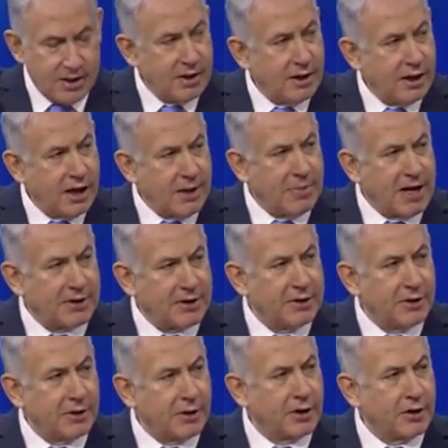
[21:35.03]
about an
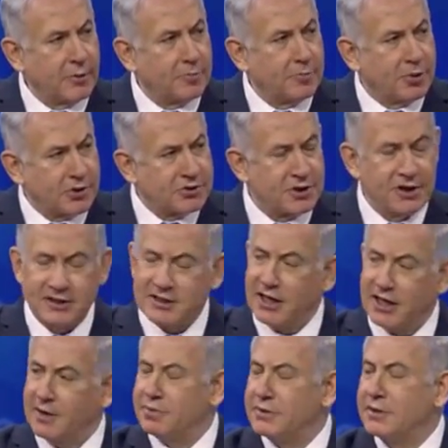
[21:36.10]
earlier Persian
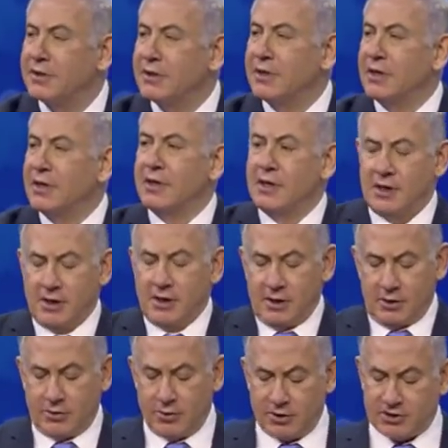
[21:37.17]
attempt
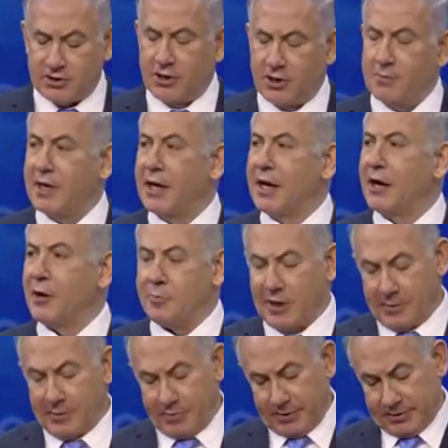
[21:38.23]
to exterminate our
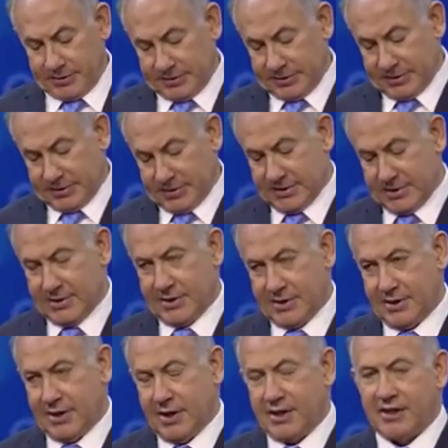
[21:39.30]
people.
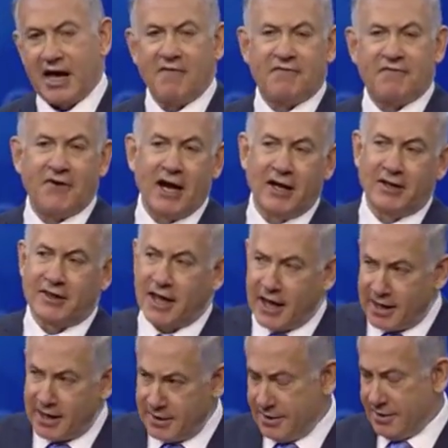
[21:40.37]
They failed
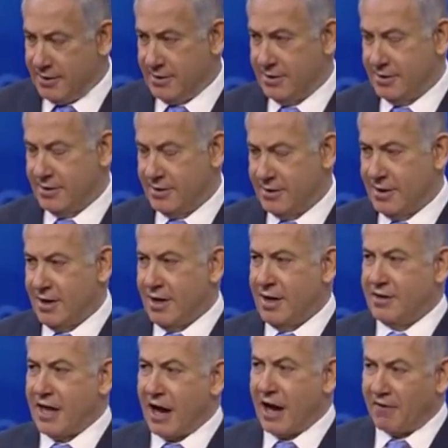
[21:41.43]
then,
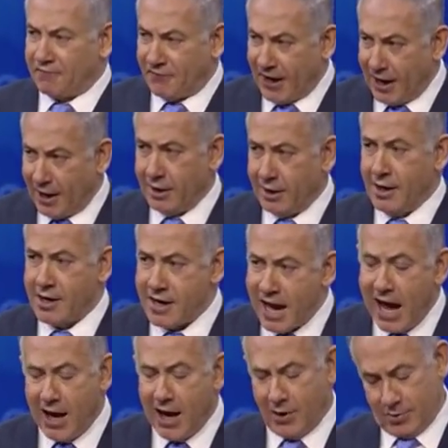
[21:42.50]
they'll fail
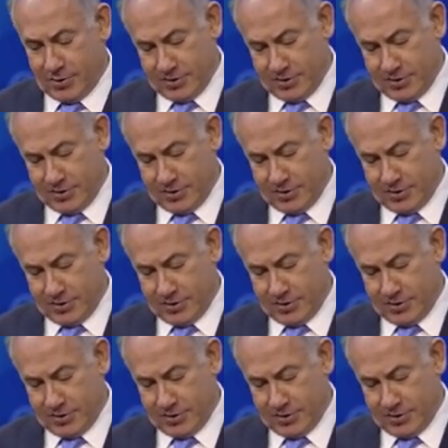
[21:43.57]
now.